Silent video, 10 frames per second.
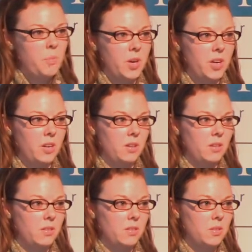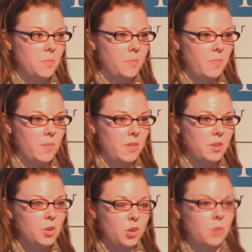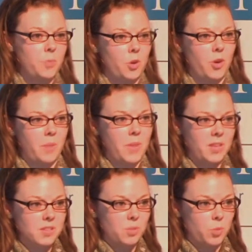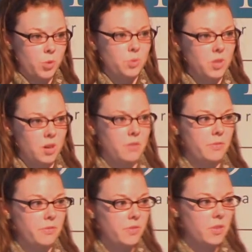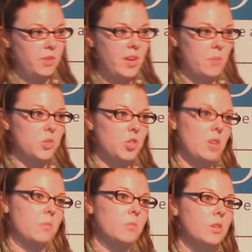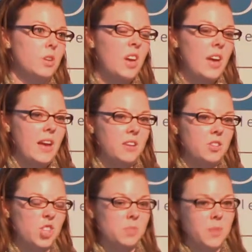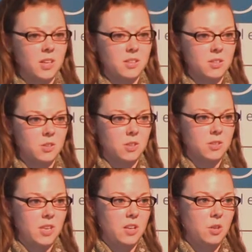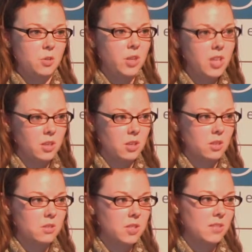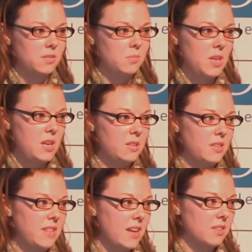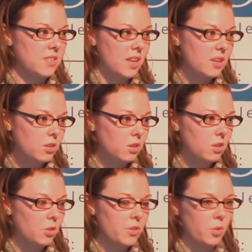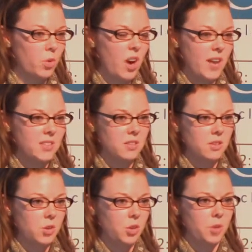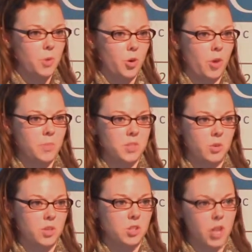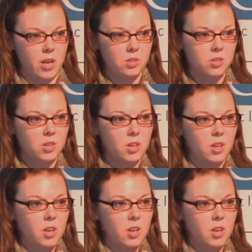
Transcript: but the nuclear program is the root of the Kim regime. And just because there is a new leader doesn't mean that that cycle or their reliance on the nuclear program is going to change.